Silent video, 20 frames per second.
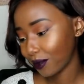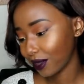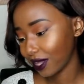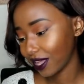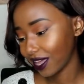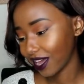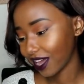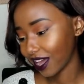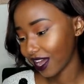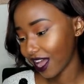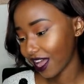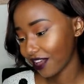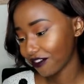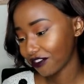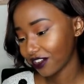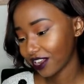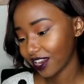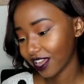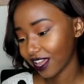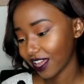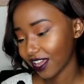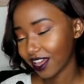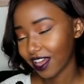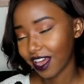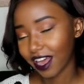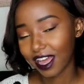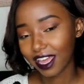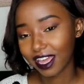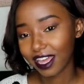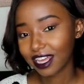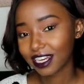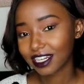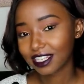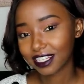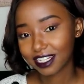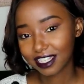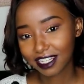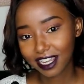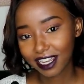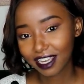Yeah, I feel like I
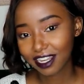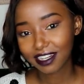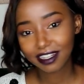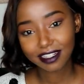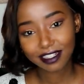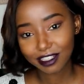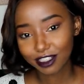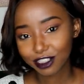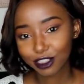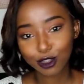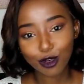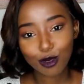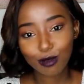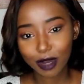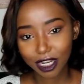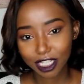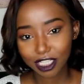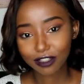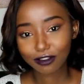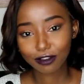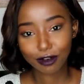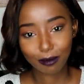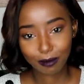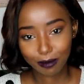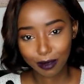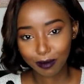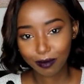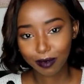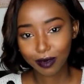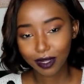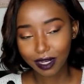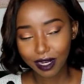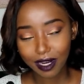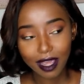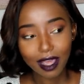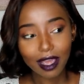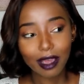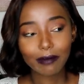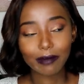entertain so much from people,